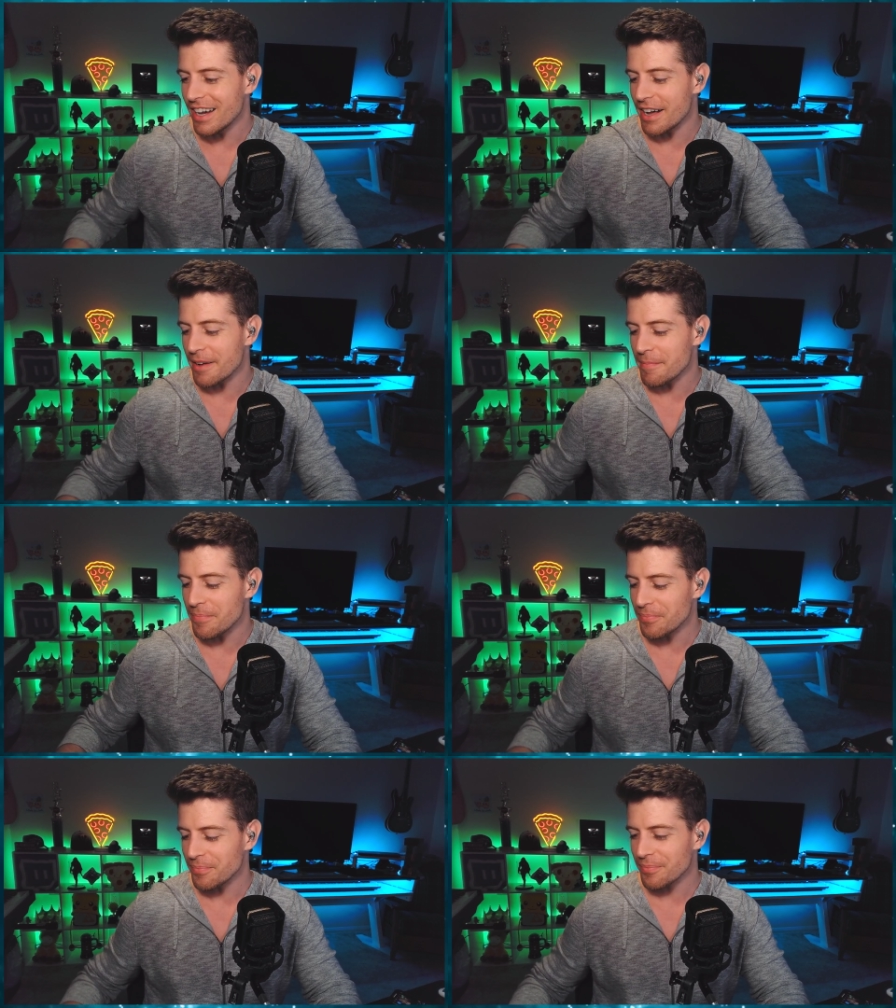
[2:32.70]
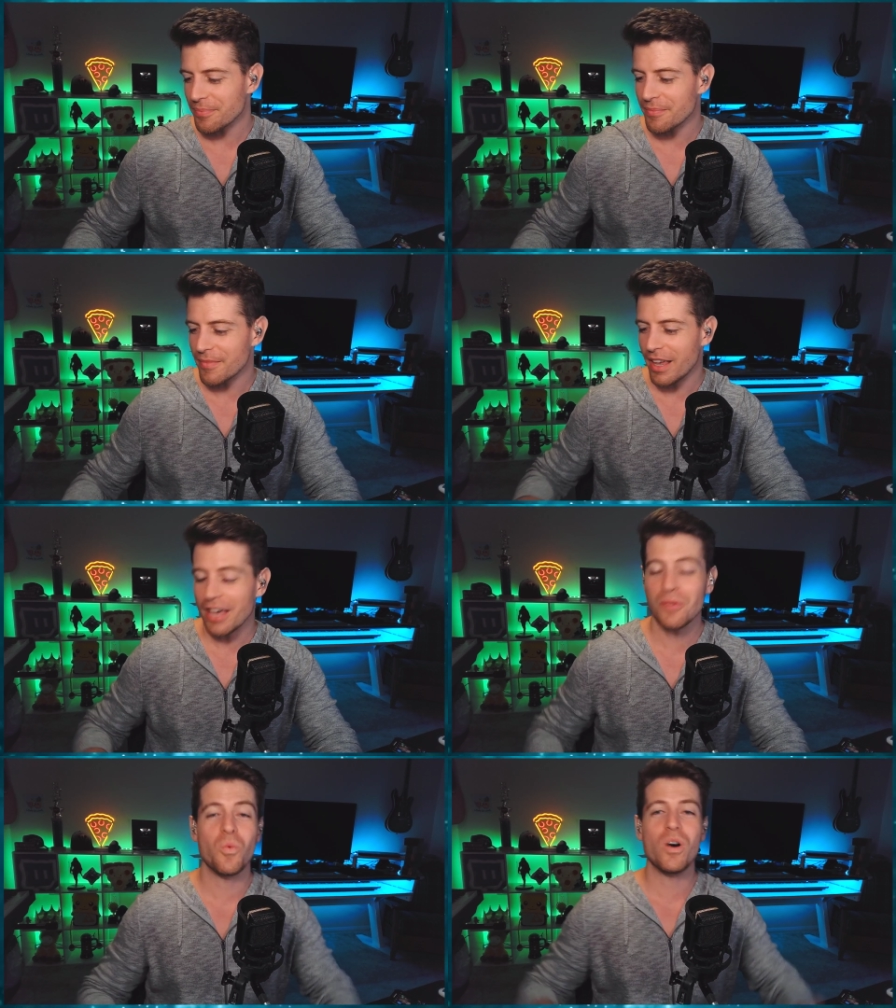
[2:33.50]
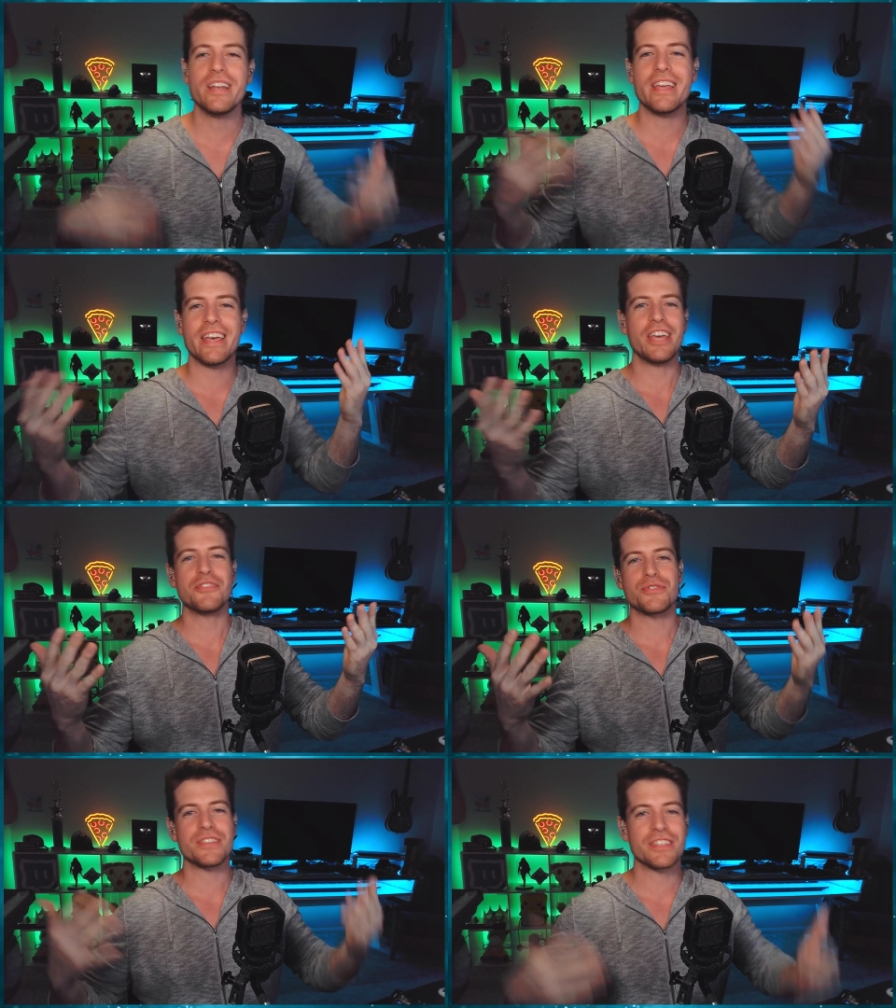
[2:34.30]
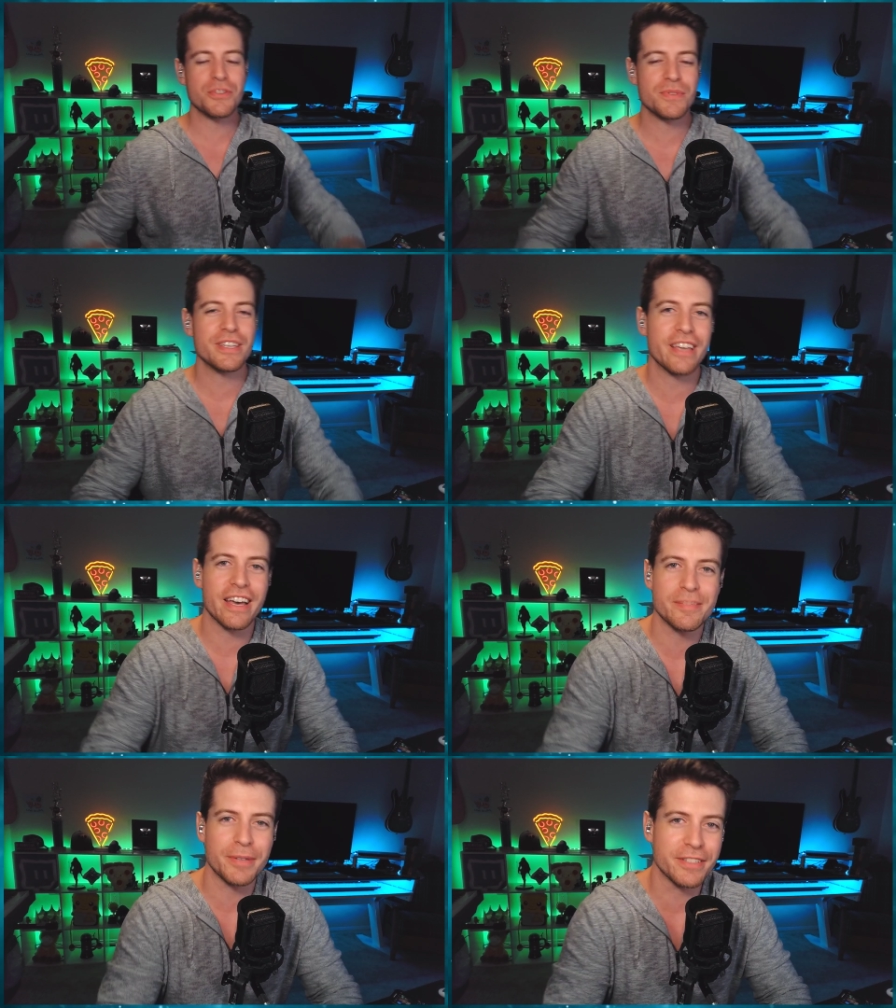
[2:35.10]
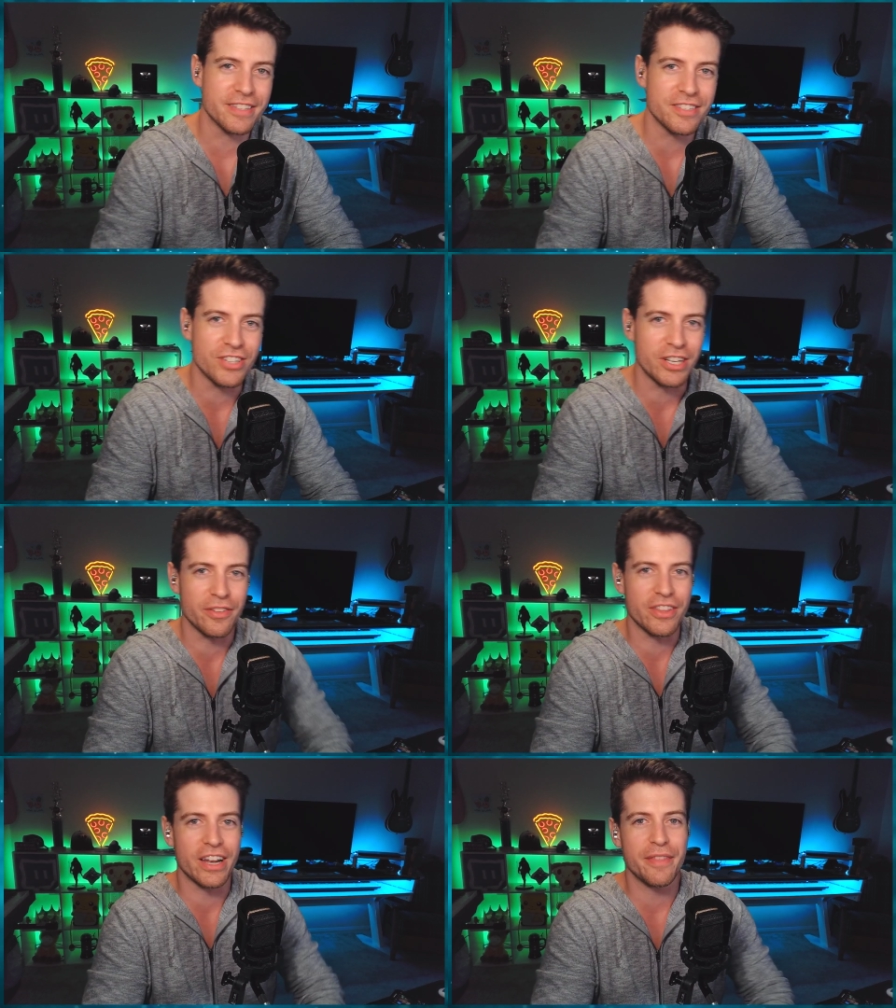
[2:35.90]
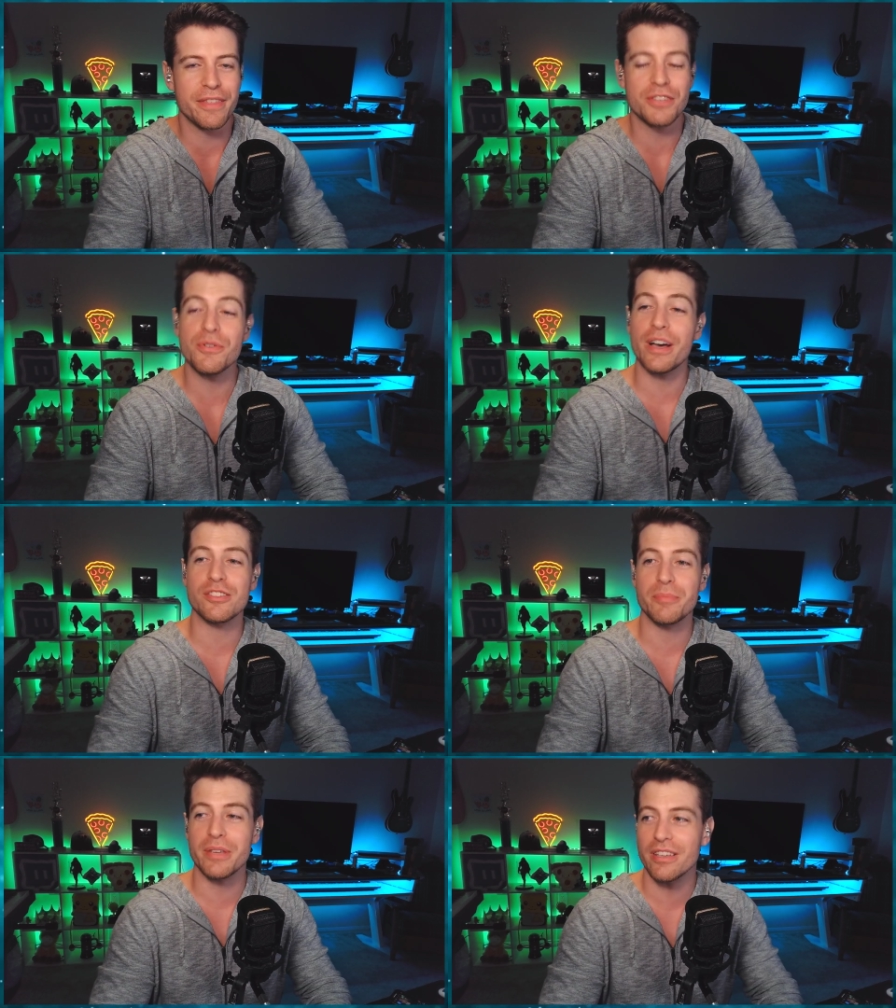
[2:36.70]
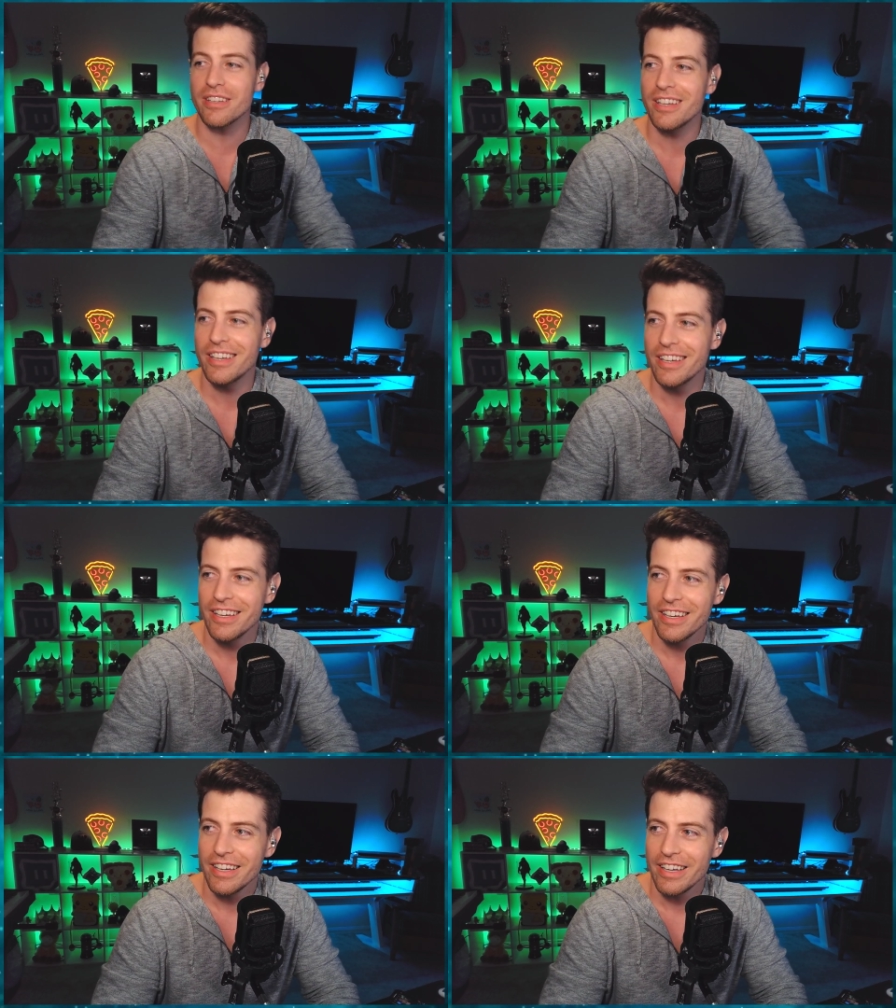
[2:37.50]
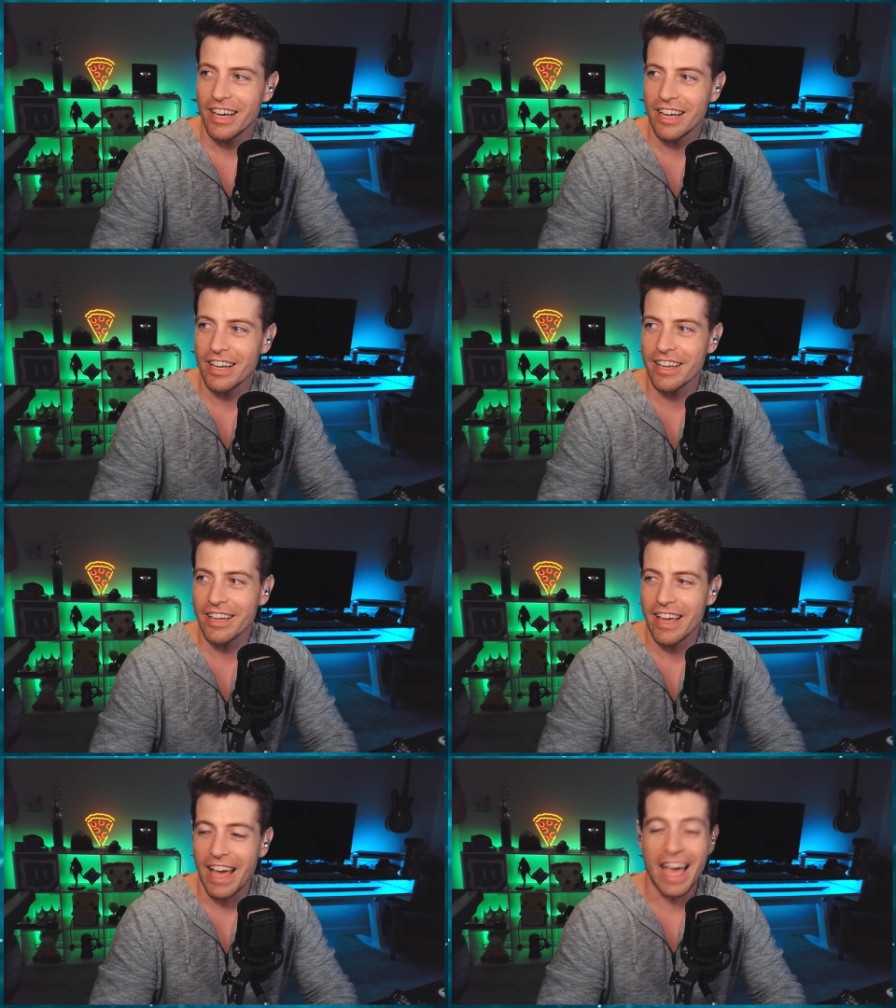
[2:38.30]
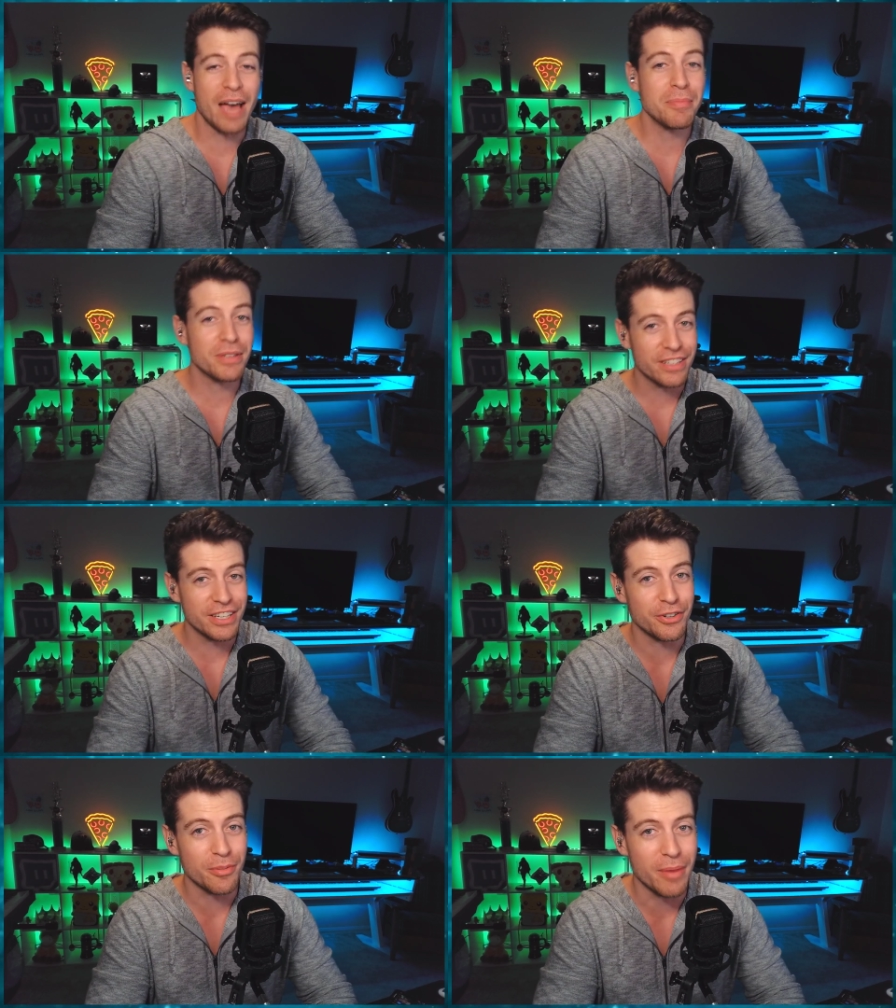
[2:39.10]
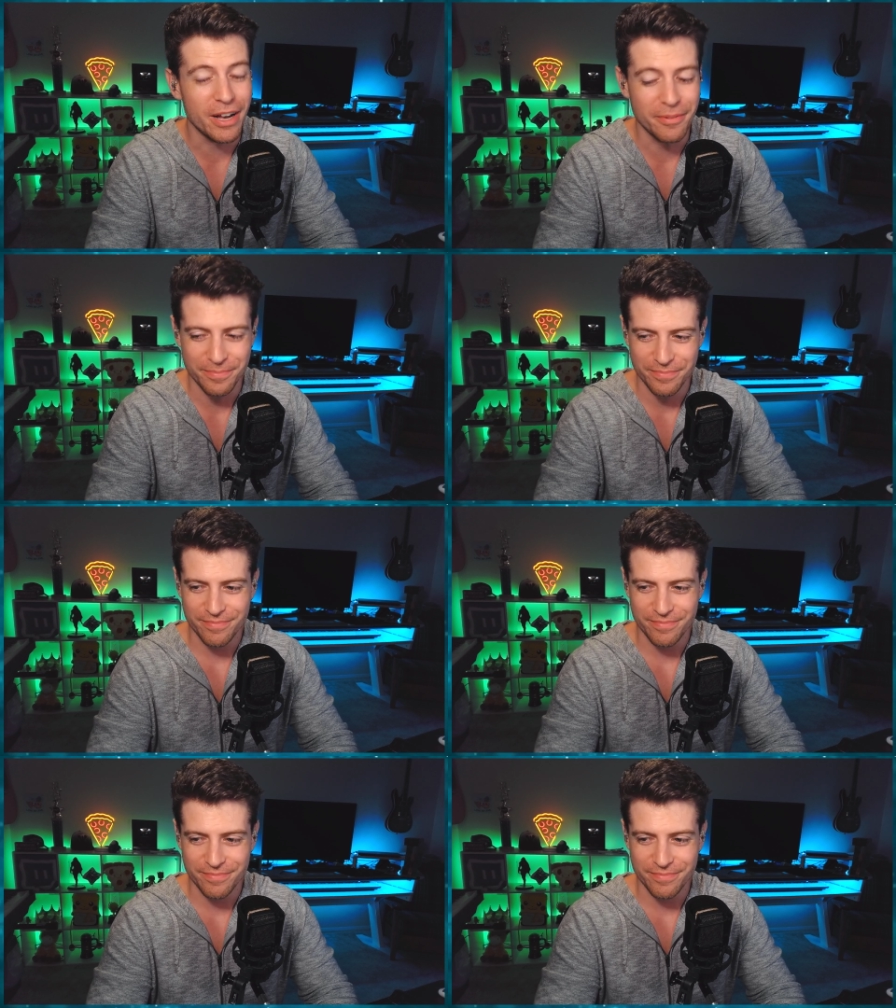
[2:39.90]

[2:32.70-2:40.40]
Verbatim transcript: And one interesting, unique aspect to this channel that I think you guys will be happy to hear about